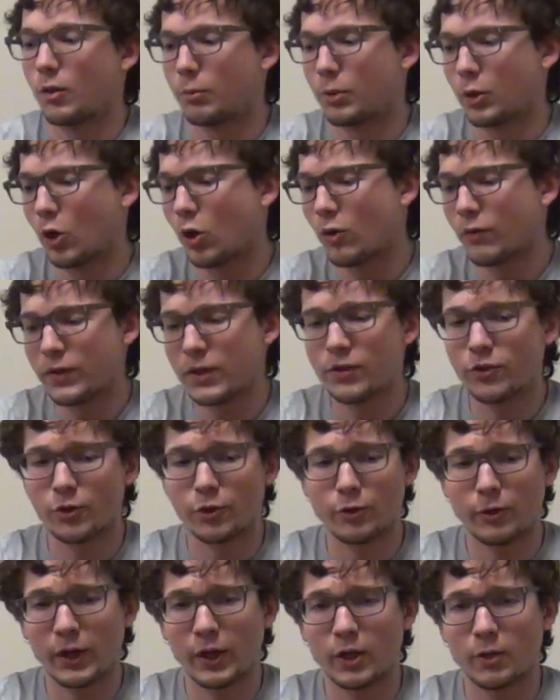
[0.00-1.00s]
But all of these are
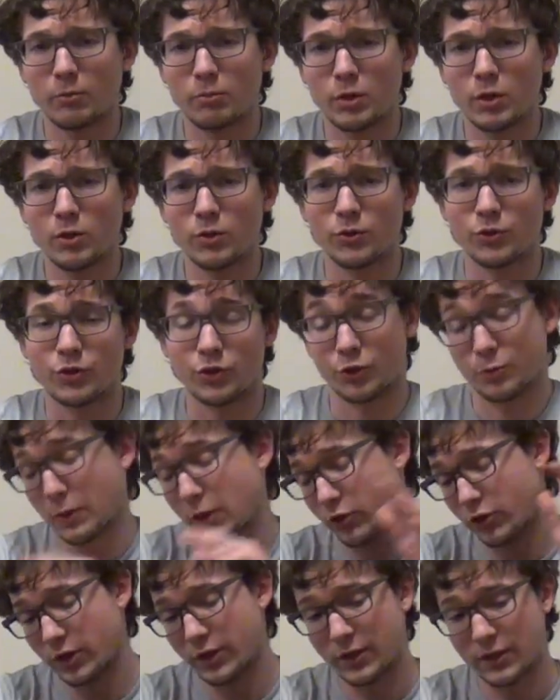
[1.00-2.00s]
great computers,
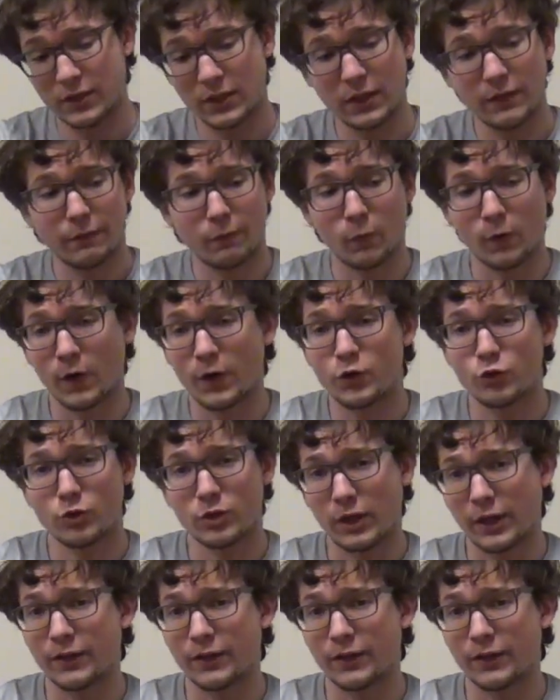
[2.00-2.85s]
especially the T400